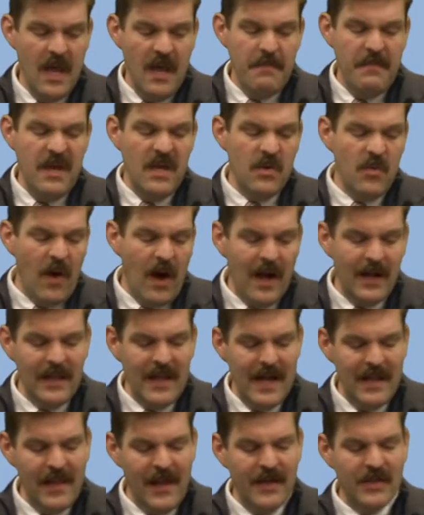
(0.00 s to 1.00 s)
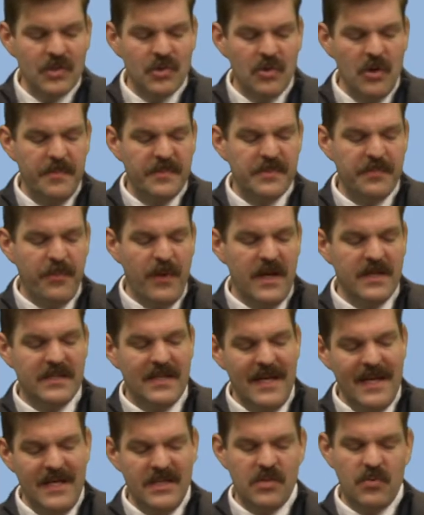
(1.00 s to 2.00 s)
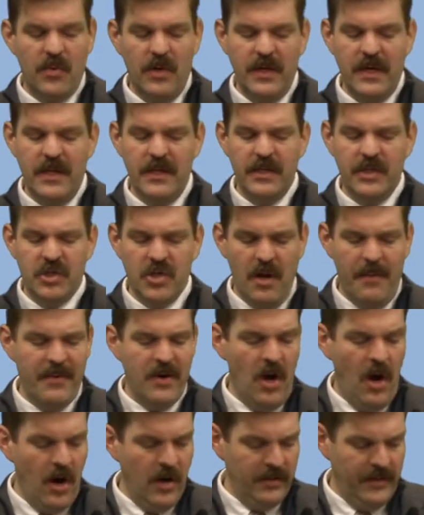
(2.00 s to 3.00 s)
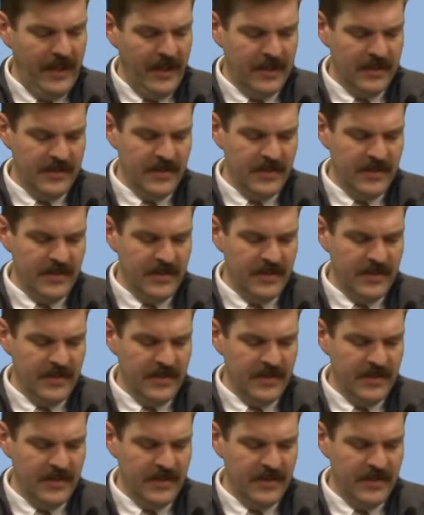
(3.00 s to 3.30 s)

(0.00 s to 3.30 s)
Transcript: Meanwhile, Allied troops pressed eastward into the German heartland,